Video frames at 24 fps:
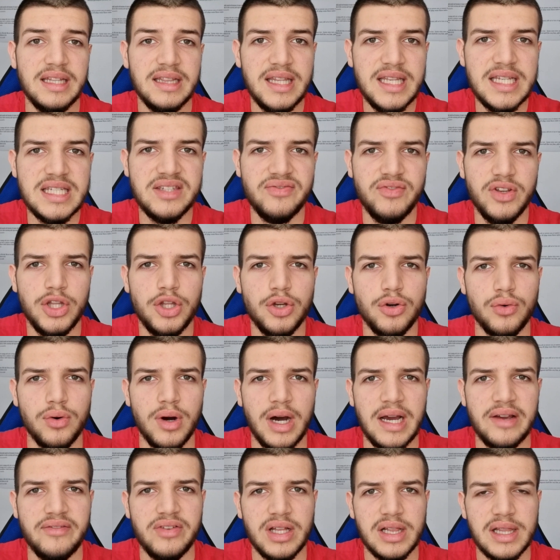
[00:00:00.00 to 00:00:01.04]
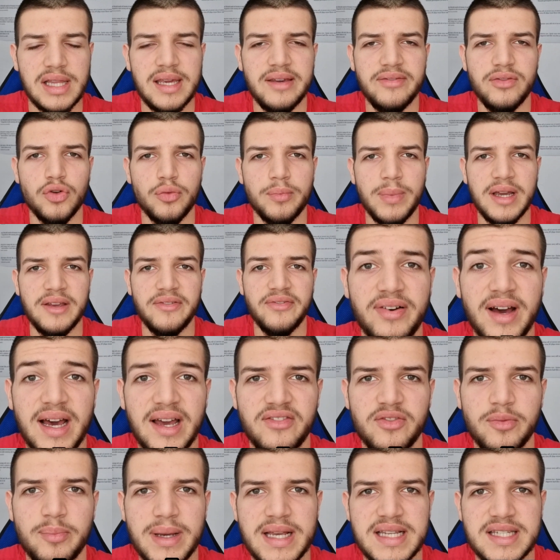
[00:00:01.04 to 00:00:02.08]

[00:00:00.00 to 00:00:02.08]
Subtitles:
In this video, I will give you my 5